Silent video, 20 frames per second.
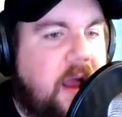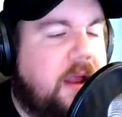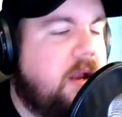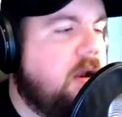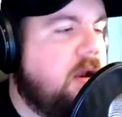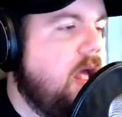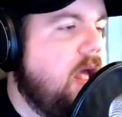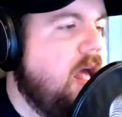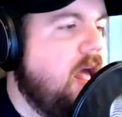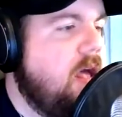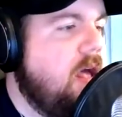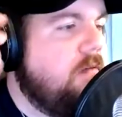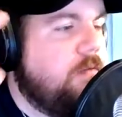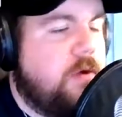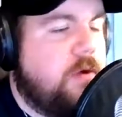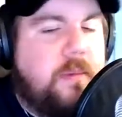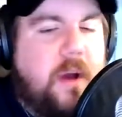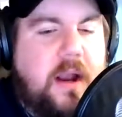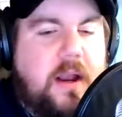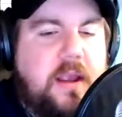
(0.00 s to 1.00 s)

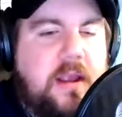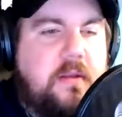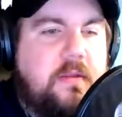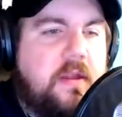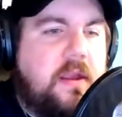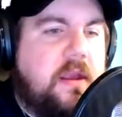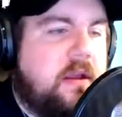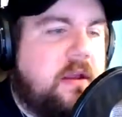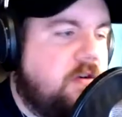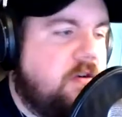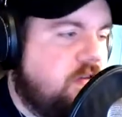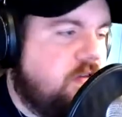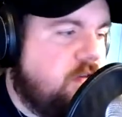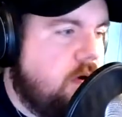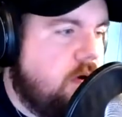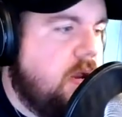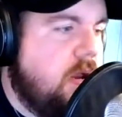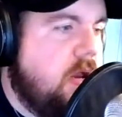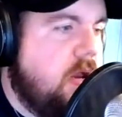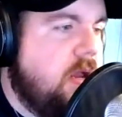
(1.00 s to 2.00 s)
Everybody in the
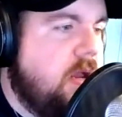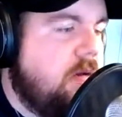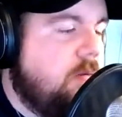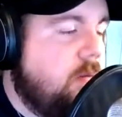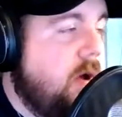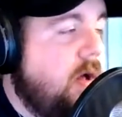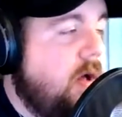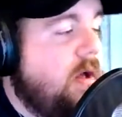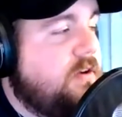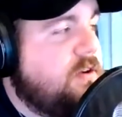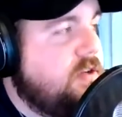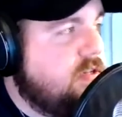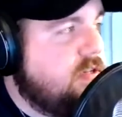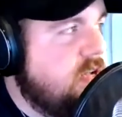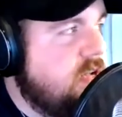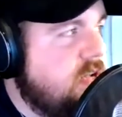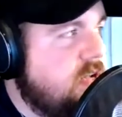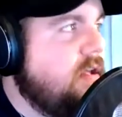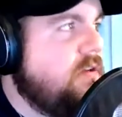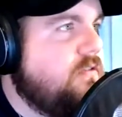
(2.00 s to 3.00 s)
industry, well, I shouldn't say in the
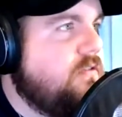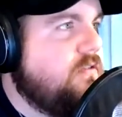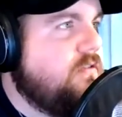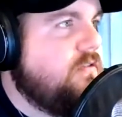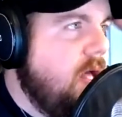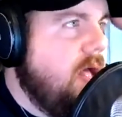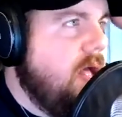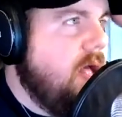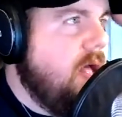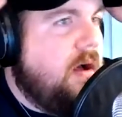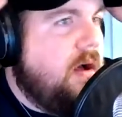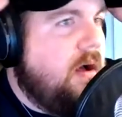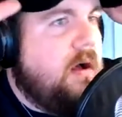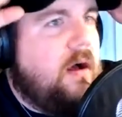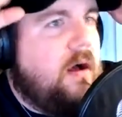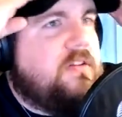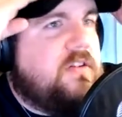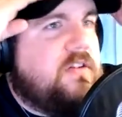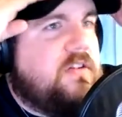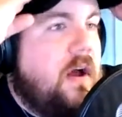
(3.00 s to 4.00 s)
industry, a
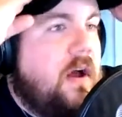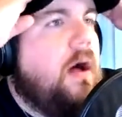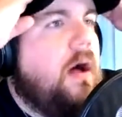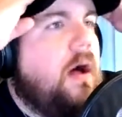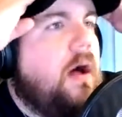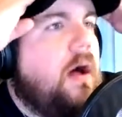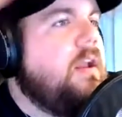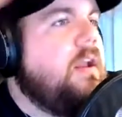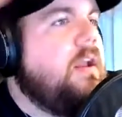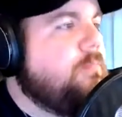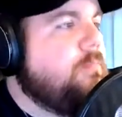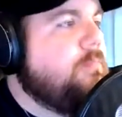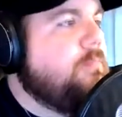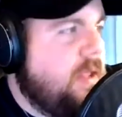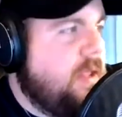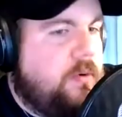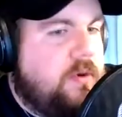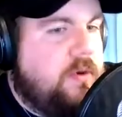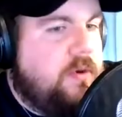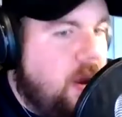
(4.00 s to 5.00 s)
ton of people.
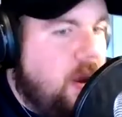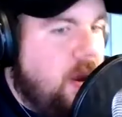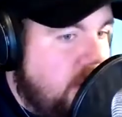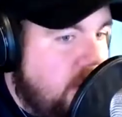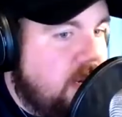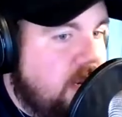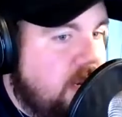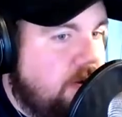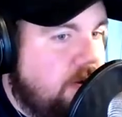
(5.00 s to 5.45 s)
Yeah, we can hear you now.